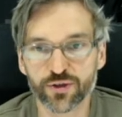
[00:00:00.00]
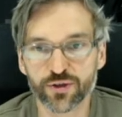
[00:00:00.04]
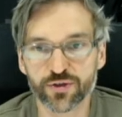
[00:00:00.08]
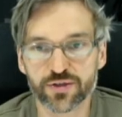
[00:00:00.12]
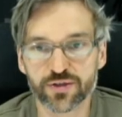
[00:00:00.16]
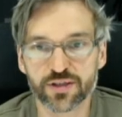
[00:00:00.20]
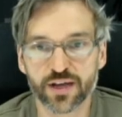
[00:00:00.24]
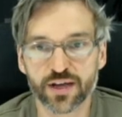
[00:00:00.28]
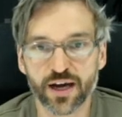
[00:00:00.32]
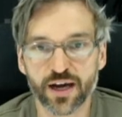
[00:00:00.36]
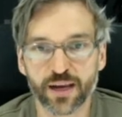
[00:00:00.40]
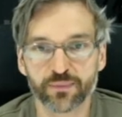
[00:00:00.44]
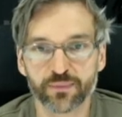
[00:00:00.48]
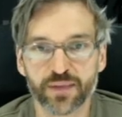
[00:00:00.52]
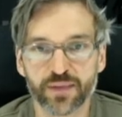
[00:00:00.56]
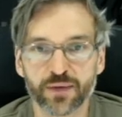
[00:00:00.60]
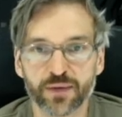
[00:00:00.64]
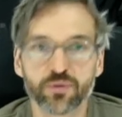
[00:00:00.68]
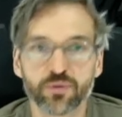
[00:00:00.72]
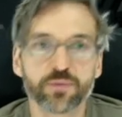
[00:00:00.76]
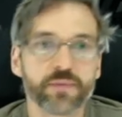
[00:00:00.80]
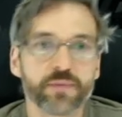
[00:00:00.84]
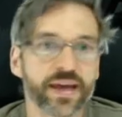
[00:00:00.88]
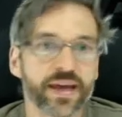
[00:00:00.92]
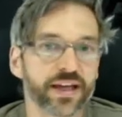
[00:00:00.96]
time, they
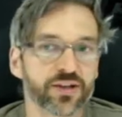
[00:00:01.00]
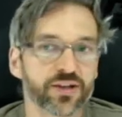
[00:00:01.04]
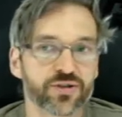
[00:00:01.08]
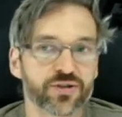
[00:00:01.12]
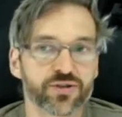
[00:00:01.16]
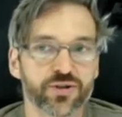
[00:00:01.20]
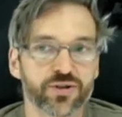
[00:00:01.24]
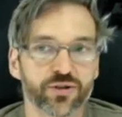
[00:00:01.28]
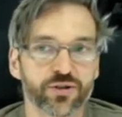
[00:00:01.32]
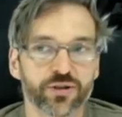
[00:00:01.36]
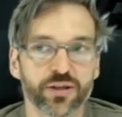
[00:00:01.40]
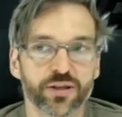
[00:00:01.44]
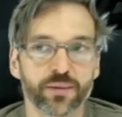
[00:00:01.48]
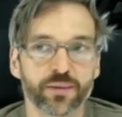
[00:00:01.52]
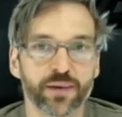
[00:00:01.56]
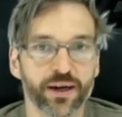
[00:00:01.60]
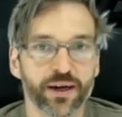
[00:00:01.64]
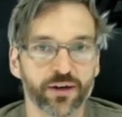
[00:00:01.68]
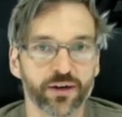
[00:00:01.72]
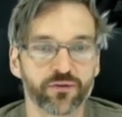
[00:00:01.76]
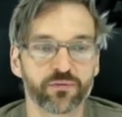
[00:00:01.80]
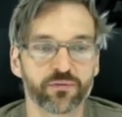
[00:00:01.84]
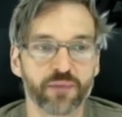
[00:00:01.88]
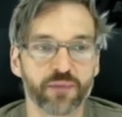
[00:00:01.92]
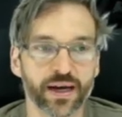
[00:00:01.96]
will make a certain amount
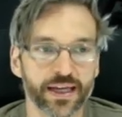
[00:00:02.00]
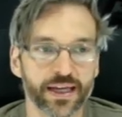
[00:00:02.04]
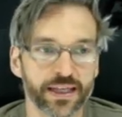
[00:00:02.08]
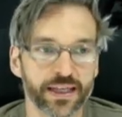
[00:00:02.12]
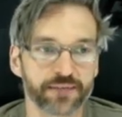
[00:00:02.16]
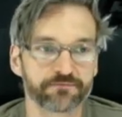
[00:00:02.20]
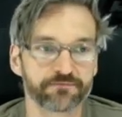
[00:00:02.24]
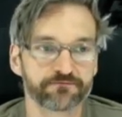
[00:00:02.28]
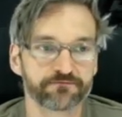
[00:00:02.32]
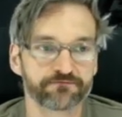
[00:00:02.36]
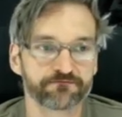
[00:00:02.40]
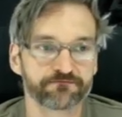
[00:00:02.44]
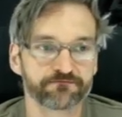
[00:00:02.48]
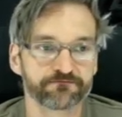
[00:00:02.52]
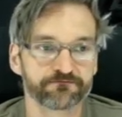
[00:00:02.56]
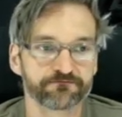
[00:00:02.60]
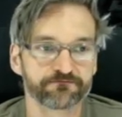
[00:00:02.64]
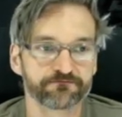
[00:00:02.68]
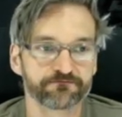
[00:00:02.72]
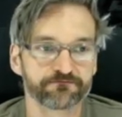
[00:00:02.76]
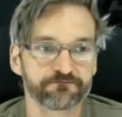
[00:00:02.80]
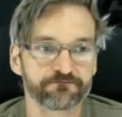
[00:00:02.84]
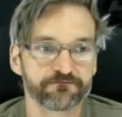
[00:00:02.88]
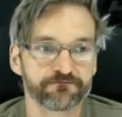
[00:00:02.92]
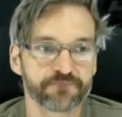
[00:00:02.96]
of money.
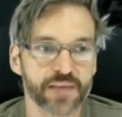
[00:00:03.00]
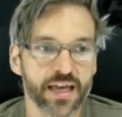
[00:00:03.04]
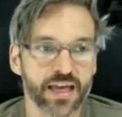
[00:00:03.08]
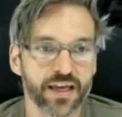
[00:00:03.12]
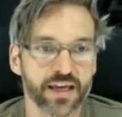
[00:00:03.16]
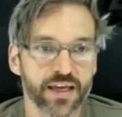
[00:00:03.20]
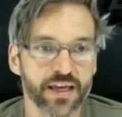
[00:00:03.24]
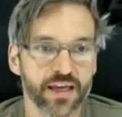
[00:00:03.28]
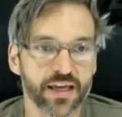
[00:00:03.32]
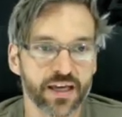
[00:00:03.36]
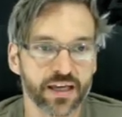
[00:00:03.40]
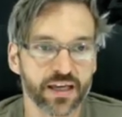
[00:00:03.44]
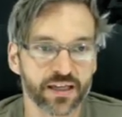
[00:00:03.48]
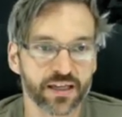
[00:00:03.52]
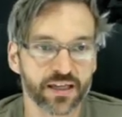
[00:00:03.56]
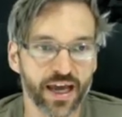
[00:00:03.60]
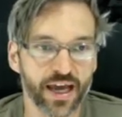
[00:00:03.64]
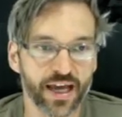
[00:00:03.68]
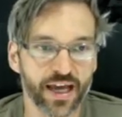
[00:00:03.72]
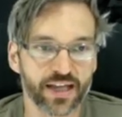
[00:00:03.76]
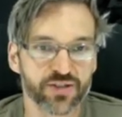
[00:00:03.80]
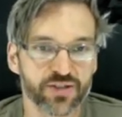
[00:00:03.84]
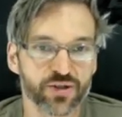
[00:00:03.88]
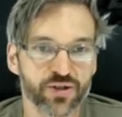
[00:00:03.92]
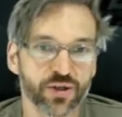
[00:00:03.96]

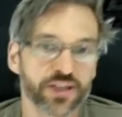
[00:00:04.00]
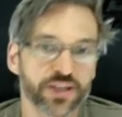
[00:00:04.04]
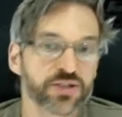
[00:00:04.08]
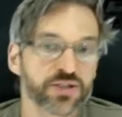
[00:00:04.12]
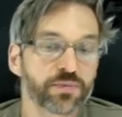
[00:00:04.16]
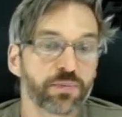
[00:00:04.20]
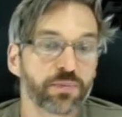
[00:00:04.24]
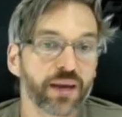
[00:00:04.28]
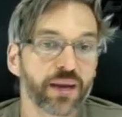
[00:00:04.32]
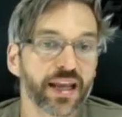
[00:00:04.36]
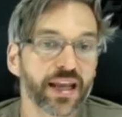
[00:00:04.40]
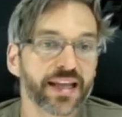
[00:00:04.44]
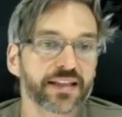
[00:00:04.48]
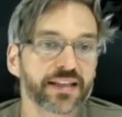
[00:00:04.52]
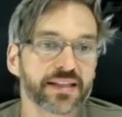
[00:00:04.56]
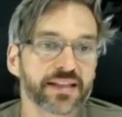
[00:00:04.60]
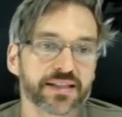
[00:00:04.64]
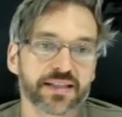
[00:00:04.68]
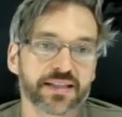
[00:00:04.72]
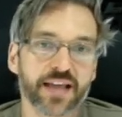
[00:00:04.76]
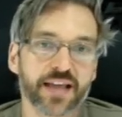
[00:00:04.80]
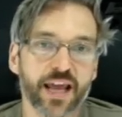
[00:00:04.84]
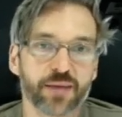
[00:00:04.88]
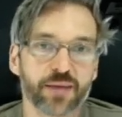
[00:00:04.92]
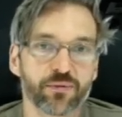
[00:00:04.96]
Okay, so let's play this
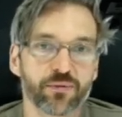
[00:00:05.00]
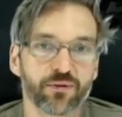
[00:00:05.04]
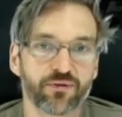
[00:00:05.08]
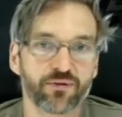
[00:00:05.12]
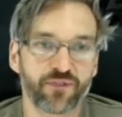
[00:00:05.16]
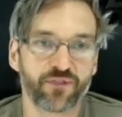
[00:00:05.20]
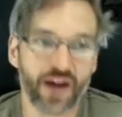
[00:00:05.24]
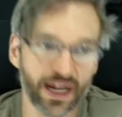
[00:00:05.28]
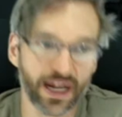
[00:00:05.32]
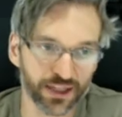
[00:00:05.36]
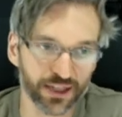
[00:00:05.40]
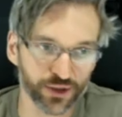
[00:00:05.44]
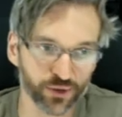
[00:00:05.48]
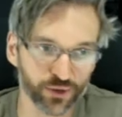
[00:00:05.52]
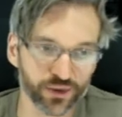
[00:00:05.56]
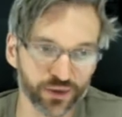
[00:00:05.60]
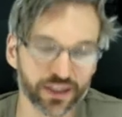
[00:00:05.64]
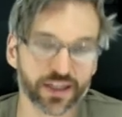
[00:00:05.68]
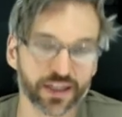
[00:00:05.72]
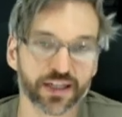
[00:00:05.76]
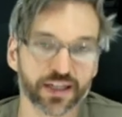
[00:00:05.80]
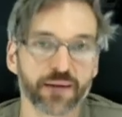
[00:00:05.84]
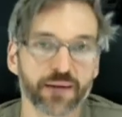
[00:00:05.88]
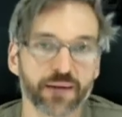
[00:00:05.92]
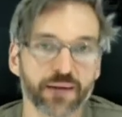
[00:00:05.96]
game of valuing a
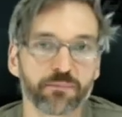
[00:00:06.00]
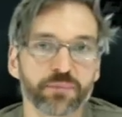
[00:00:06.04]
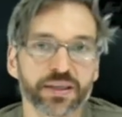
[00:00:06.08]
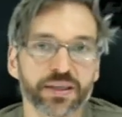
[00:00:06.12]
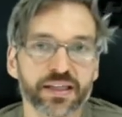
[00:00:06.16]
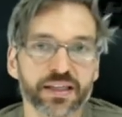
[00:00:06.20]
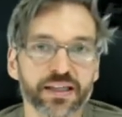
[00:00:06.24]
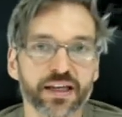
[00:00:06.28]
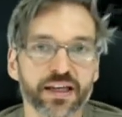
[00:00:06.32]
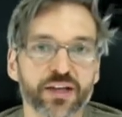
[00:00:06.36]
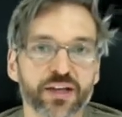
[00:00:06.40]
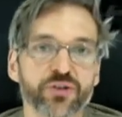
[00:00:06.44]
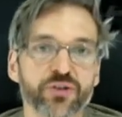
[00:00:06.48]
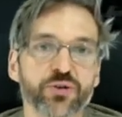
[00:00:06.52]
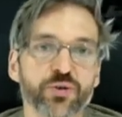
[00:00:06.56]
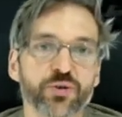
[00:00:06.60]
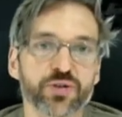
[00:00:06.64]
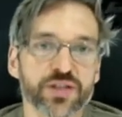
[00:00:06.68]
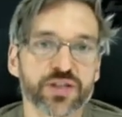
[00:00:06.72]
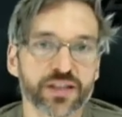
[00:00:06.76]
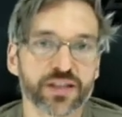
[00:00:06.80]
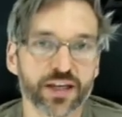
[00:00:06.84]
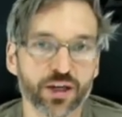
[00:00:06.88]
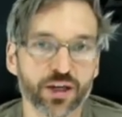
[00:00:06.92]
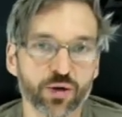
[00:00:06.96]
company and
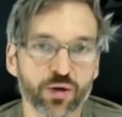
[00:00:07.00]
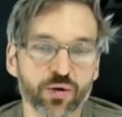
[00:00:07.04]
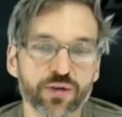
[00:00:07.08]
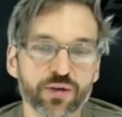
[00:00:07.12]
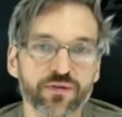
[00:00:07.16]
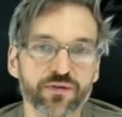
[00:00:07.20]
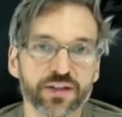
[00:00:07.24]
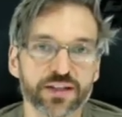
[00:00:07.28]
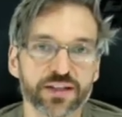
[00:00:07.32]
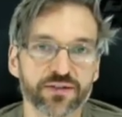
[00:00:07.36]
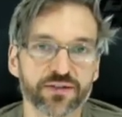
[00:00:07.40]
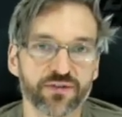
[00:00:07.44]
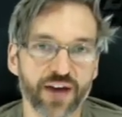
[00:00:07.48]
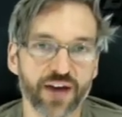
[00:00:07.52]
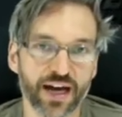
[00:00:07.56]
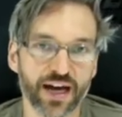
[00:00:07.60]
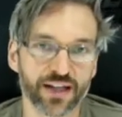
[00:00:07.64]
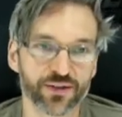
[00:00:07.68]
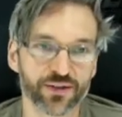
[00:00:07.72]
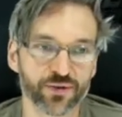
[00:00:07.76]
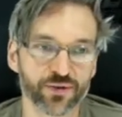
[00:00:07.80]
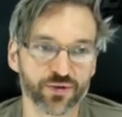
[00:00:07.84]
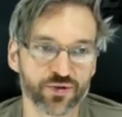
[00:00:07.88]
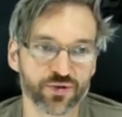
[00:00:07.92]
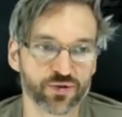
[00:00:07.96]
using equivalent
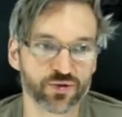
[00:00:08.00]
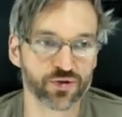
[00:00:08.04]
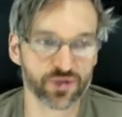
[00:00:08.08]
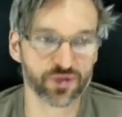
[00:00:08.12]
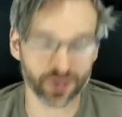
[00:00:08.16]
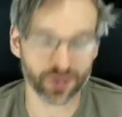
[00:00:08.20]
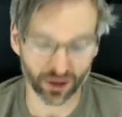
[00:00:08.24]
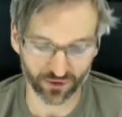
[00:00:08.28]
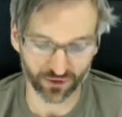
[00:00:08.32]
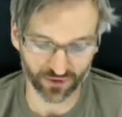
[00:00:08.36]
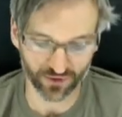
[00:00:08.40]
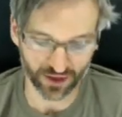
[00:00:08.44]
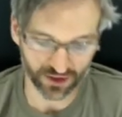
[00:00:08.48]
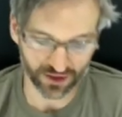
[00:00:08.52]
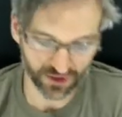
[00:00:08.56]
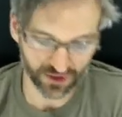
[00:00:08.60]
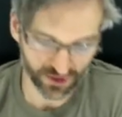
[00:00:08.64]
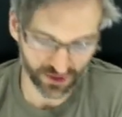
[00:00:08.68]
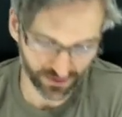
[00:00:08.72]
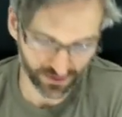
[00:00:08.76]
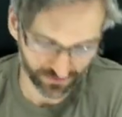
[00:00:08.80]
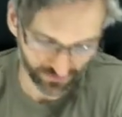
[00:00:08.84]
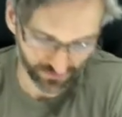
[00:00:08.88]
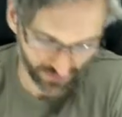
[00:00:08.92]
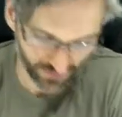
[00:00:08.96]
values to solve
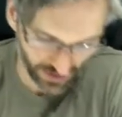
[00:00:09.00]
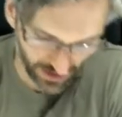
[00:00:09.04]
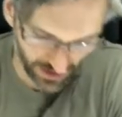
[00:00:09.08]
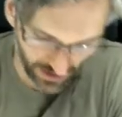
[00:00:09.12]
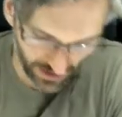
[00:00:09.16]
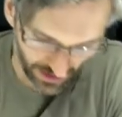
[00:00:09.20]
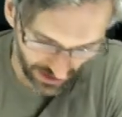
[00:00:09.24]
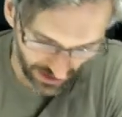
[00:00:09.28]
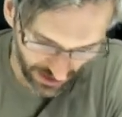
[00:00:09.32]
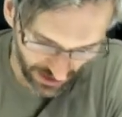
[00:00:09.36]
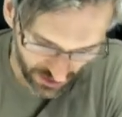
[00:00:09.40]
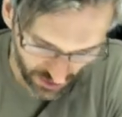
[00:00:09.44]
this. So